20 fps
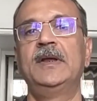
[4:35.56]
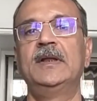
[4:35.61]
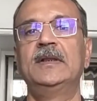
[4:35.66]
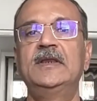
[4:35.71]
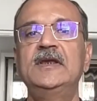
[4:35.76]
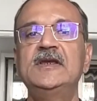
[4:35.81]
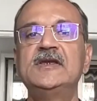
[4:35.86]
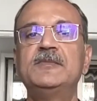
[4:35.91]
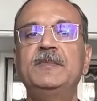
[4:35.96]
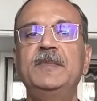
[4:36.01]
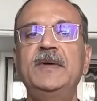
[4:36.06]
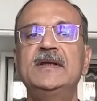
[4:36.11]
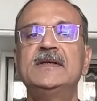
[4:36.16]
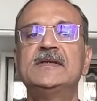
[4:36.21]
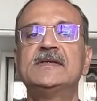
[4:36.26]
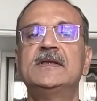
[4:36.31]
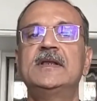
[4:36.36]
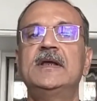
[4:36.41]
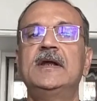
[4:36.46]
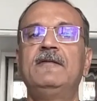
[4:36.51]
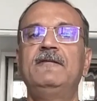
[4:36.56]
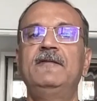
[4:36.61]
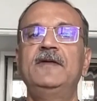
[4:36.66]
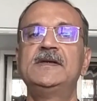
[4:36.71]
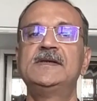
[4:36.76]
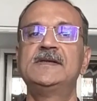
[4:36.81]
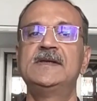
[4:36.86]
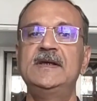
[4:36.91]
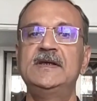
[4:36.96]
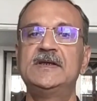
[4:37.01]
This means that we
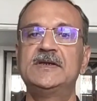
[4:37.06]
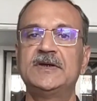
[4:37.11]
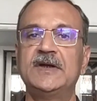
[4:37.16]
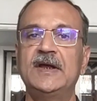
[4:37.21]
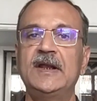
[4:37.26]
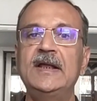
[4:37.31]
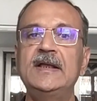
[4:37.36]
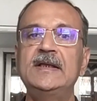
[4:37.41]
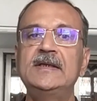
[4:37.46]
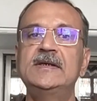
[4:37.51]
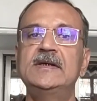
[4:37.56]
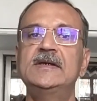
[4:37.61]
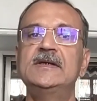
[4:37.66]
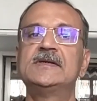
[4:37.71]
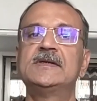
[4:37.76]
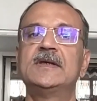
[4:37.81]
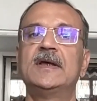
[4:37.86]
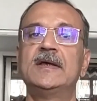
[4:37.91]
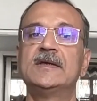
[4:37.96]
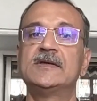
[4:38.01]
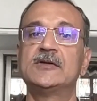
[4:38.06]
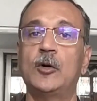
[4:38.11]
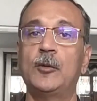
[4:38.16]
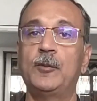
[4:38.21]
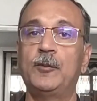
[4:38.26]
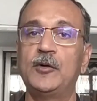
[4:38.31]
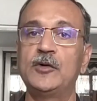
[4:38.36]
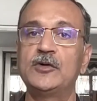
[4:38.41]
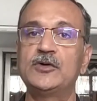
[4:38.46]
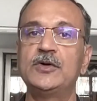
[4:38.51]
see challenges as
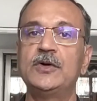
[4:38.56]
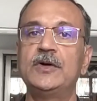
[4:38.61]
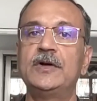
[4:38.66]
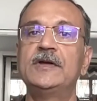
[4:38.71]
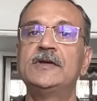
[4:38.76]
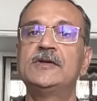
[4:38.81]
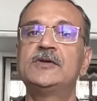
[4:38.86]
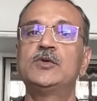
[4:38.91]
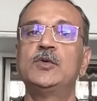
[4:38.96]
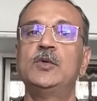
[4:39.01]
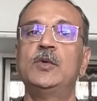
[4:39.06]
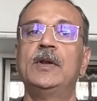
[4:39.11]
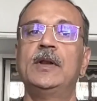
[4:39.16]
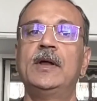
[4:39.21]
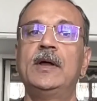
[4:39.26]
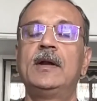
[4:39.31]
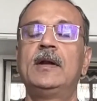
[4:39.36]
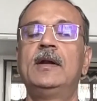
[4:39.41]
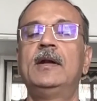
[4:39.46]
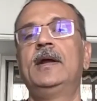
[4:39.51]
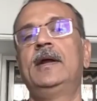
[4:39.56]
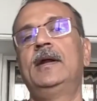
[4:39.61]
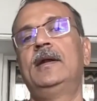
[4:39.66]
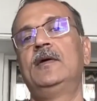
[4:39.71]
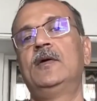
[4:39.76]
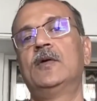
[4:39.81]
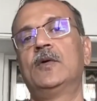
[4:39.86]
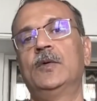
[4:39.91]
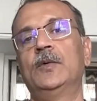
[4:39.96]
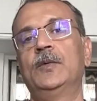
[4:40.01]
opportunities to learn
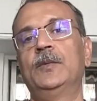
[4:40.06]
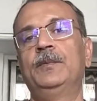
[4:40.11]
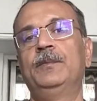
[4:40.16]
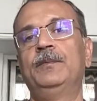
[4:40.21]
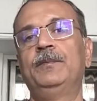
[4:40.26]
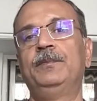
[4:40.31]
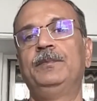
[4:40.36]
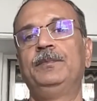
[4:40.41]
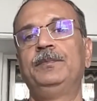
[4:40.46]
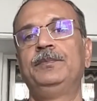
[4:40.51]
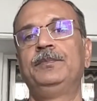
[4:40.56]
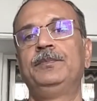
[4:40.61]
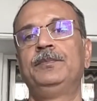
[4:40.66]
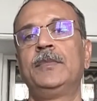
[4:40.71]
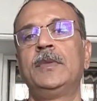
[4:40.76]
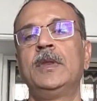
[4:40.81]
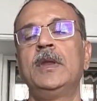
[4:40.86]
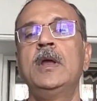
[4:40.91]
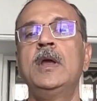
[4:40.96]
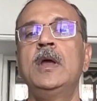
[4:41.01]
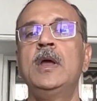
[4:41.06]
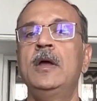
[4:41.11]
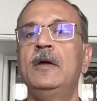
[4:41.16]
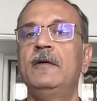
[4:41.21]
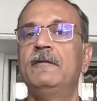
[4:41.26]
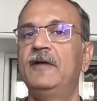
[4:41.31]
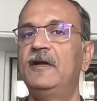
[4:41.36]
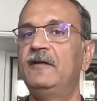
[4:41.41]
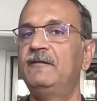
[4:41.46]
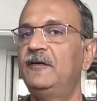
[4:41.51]
and grow.
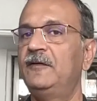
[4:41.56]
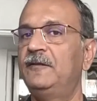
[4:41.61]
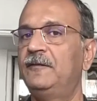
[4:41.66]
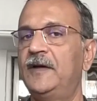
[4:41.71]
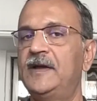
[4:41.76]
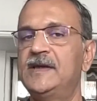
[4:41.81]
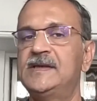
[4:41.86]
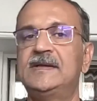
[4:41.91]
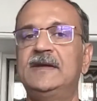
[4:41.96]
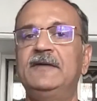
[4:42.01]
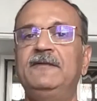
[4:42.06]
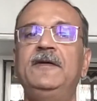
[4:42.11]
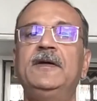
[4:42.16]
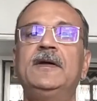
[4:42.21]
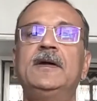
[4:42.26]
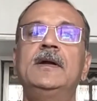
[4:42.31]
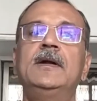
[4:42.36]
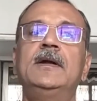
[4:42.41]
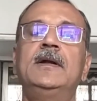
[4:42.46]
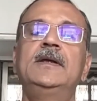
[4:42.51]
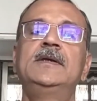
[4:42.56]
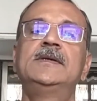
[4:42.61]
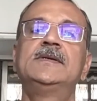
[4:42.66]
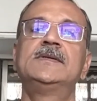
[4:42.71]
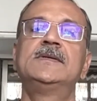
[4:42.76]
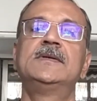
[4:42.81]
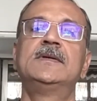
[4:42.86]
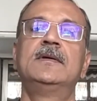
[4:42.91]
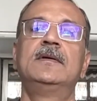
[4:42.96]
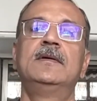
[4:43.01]
When we face
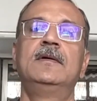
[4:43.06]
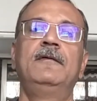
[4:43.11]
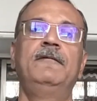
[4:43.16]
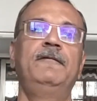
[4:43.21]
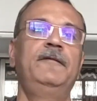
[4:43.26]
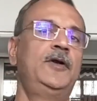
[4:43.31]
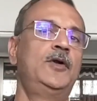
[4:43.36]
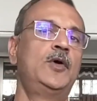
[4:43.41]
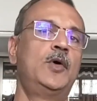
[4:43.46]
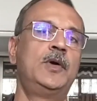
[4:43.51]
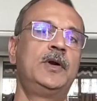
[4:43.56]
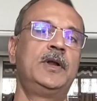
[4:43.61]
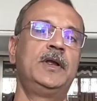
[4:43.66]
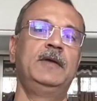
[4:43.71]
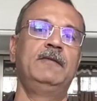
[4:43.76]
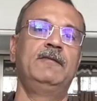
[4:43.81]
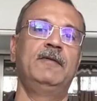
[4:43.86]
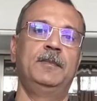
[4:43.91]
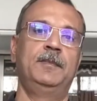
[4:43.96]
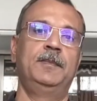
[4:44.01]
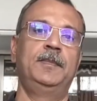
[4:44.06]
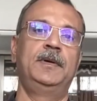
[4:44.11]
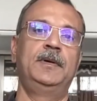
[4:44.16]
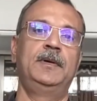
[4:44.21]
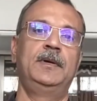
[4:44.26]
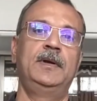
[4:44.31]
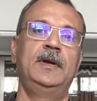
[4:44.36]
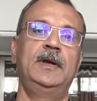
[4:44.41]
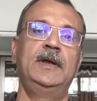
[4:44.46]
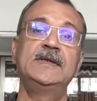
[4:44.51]
difficulties, we don't give up.
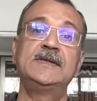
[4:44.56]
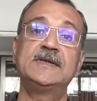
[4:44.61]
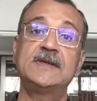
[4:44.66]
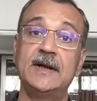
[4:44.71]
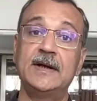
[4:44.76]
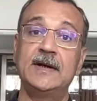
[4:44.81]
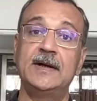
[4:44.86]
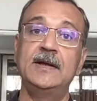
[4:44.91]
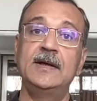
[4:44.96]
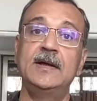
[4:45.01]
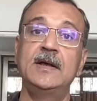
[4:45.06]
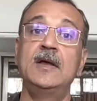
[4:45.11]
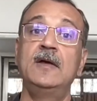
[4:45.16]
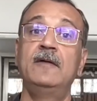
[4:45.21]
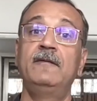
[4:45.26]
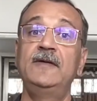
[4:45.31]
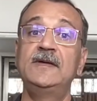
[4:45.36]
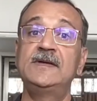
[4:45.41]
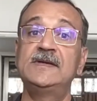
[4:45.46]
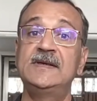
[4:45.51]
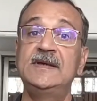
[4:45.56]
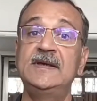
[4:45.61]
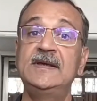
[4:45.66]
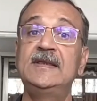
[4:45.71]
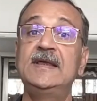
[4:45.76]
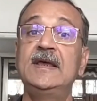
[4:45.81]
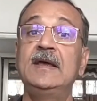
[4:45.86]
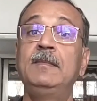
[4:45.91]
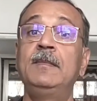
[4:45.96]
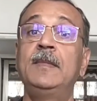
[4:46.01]
Instead, we see
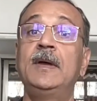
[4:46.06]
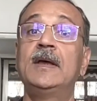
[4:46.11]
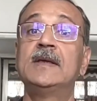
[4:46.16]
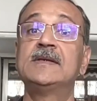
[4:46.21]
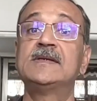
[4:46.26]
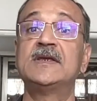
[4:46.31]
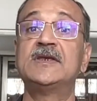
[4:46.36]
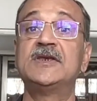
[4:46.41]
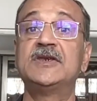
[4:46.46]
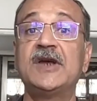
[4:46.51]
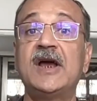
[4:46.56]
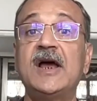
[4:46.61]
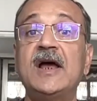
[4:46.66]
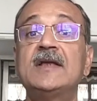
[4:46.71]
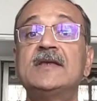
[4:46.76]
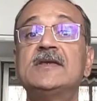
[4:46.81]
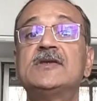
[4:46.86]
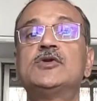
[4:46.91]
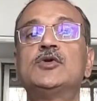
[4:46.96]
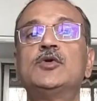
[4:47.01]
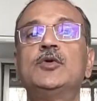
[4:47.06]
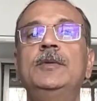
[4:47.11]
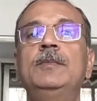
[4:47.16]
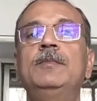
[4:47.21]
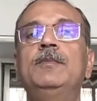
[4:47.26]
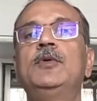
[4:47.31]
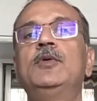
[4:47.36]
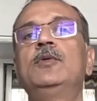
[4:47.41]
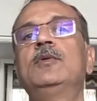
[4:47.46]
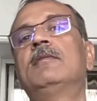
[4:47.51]
them as a chance to
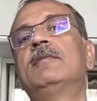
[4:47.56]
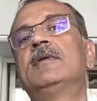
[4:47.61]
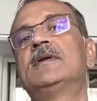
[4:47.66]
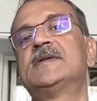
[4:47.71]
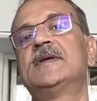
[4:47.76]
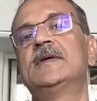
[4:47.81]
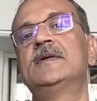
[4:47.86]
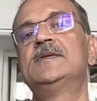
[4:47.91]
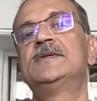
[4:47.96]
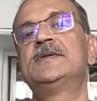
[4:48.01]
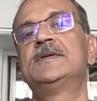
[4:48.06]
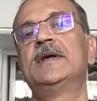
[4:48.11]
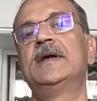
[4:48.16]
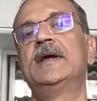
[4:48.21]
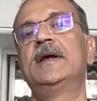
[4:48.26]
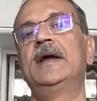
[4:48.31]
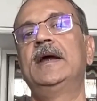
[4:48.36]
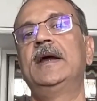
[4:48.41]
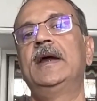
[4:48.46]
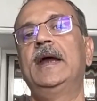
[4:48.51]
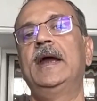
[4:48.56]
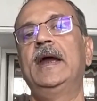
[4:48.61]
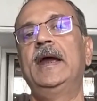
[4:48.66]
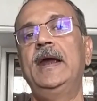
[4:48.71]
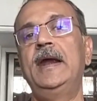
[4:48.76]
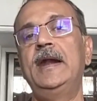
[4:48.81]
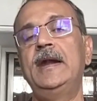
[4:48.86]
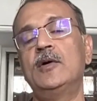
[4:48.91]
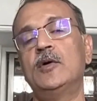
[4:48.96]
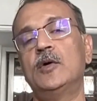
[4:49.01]
improve ourselves
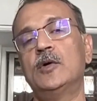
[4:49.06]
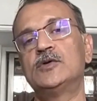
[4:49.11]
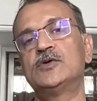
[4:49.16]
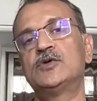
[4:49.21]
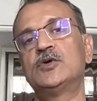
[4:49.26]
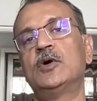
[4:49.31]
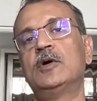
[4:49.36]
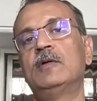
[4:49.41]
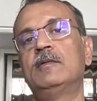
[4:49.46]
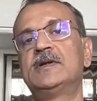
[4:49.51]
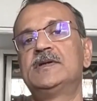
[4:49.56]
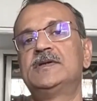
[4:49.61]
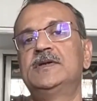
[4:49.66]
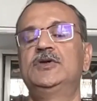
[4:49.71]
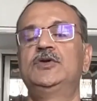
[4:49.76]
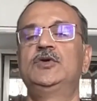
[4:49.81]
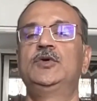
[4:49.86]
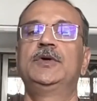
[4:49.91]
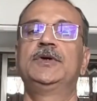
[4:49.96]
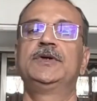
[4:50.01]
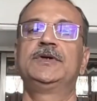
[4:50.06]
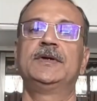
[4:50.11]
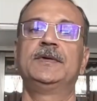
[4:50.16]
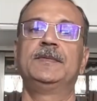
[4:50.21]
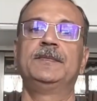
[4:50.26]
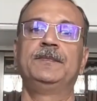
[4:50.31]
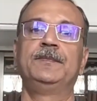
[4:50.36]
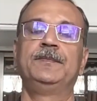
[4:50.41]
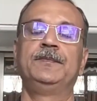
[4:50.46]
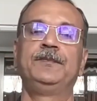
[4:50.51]
and also our situation.